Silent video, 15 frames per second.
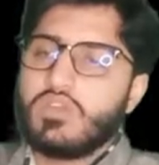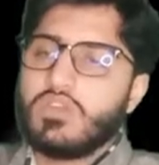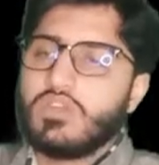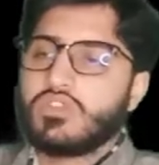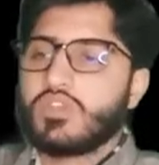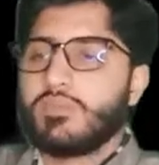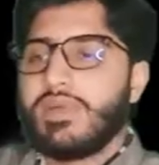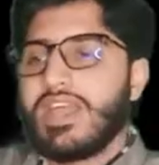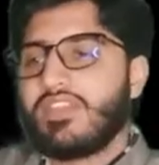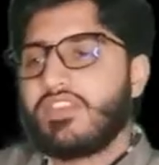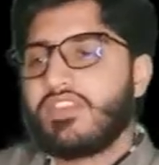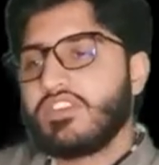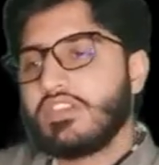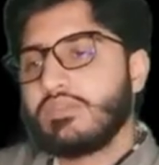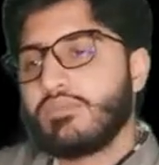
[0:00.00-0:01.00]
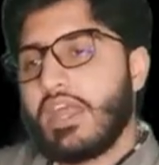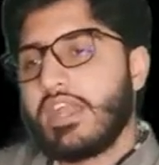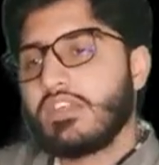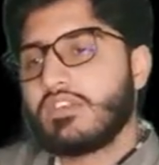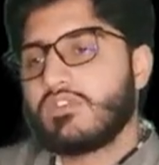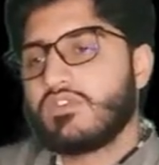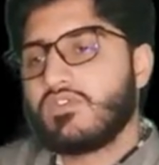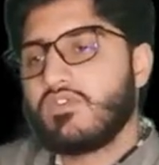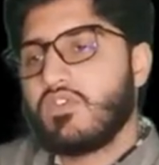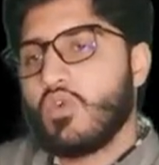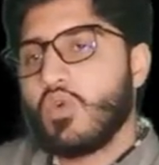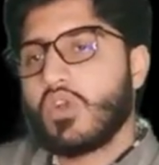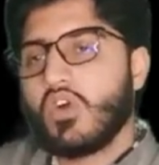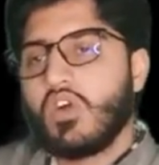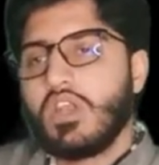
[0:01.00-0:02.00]
So my acceleration is minus
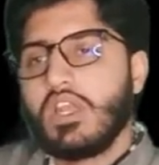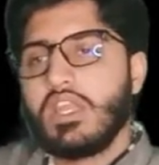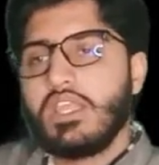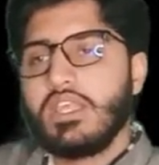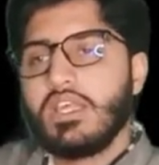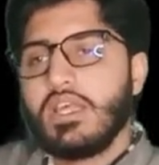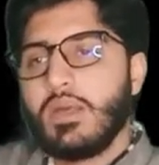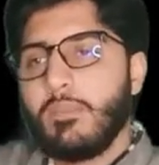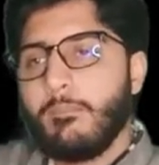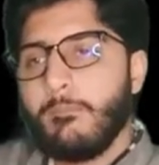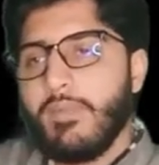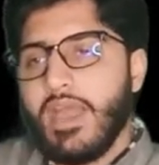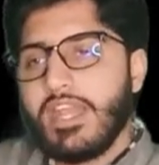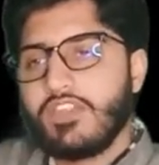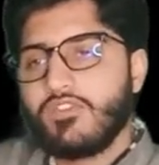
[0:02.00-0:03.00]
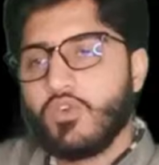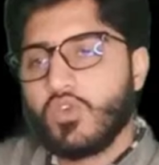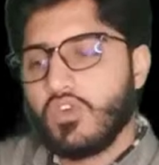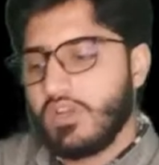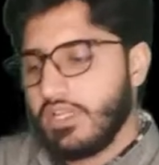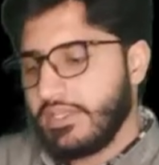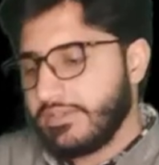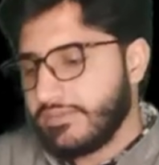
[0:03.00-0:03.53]
4 only. Minus 4 only.